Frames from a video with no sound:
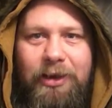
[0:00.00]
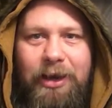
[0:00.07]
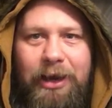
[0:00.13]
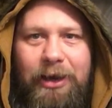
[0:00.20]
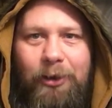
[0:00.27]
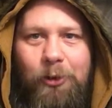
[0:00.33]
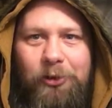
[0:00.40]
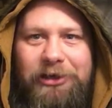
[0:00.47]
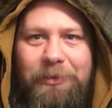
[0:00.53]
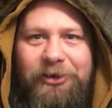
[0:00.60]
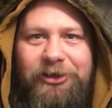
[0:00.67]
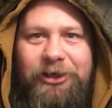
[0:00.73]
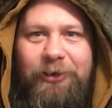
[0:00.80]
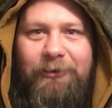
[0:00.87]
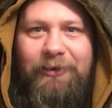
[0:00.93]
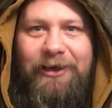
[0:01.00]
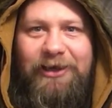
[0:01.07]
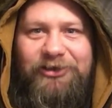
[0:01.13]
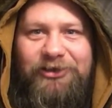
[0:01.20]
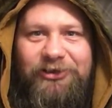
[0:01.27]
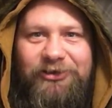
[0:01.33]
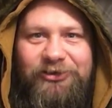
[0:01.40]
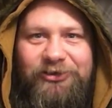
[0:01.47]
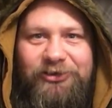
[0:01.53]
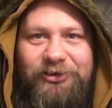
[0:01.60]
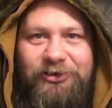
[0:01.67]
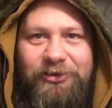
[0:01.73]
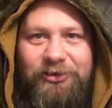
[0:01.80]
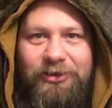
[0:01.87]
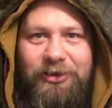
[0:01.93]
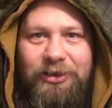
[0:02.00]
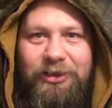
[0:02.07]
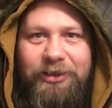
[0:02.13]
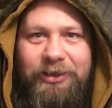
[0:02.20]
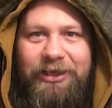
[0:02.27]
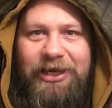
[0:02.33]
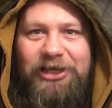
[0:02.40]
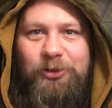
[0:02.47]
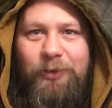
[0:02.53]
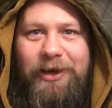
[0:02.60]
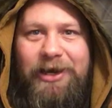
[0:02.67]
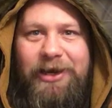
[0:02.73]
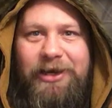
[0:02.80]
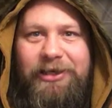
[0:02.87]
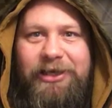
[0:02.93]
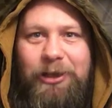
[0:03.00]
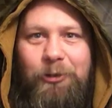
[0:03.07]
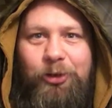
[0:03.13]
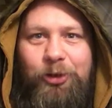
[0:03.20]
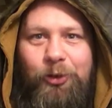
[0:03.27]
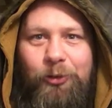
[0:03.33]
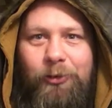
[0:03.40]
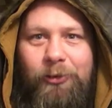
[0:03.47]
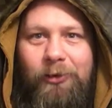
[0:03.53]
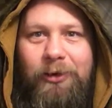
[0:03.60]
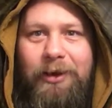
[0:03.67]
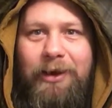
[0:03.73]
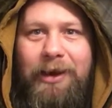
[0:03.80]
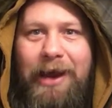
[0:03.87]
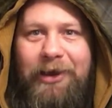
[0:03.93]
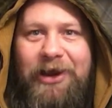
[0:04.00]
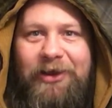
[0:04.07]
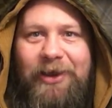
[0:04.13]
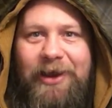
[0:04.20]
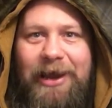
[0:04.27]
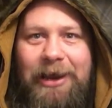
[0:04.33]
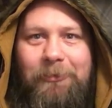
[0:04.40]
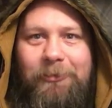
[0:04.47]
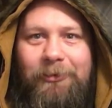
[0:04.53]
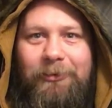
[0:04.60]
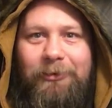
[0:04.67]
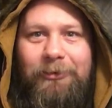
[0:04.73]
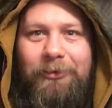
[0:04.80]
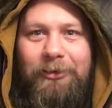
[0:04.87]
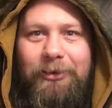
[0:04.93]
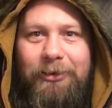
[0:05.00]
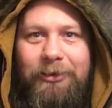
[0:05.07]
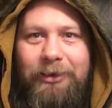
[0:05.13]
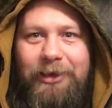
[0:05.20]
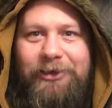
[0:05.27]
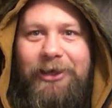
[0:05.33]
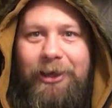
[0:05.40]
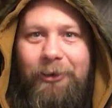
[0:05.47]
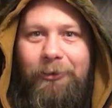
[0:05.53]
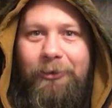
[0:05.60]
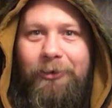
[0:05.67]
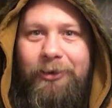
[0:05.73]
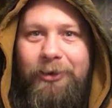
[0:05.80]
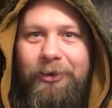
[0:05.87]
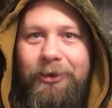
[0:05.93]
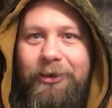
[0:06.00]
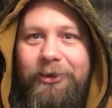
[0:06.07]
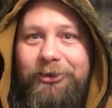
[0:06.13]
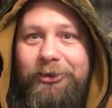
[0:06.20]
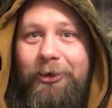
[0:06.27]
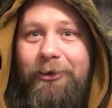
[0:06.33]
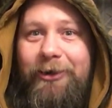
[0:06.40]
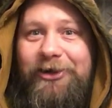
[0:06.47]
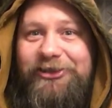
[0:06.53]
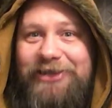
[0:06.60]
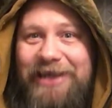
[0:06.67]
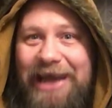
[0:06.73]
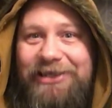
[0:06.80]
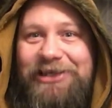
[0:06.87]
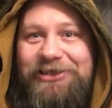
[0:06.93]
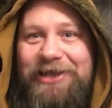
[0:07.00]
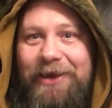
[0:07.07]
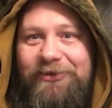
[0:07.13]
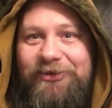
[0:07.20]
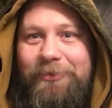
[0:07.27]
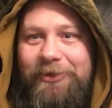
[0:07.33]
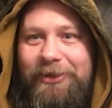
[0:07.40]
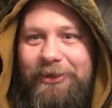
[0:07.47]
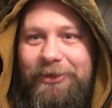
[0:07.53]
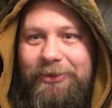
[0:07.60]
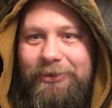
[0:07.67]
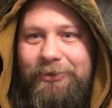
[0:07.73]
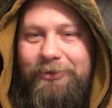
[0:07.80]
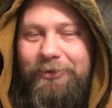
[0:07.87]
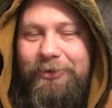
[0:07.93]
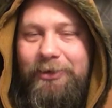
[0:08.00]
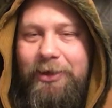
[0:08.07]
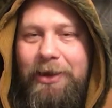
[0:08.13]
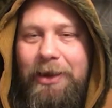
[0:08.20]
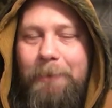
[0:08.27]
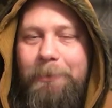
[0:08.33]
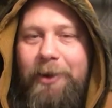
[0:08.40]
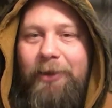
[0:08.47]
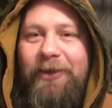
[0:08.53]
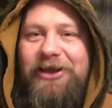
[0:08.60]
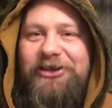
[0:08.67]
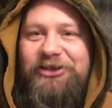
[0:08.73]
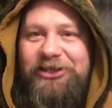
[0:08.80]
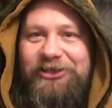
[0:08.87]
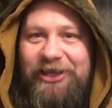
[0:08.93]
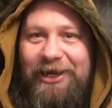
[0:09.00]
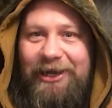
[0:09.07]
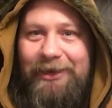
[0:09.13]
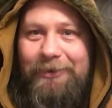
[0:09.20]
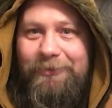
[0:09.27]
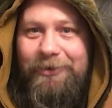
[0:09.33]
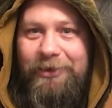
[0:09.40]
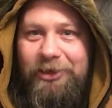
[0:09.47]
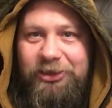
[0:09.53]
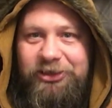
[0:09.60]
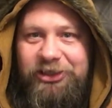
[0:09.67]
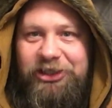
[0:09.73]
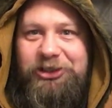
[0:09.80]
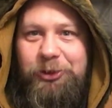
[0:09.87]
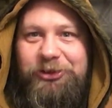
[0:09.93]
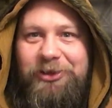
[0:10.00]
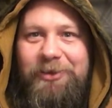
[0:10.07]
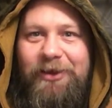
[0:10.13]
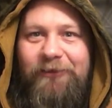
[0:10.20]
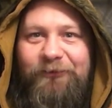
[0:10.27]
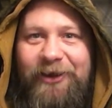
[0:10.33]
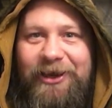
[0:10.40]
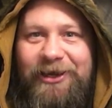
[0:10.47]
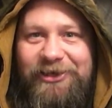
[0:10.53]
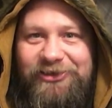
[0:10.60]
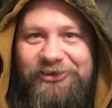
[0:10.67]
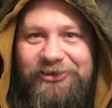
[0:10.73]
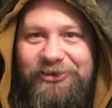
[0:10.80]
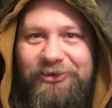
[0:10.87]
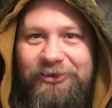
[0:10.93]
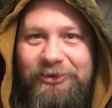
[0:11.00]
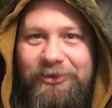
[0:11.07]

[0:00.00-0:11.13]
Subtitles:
And Loki materializes. He's ready to kill Thor and take the hammer until Jarn Saxa saves him again. But at least this time, she shoots him in the face.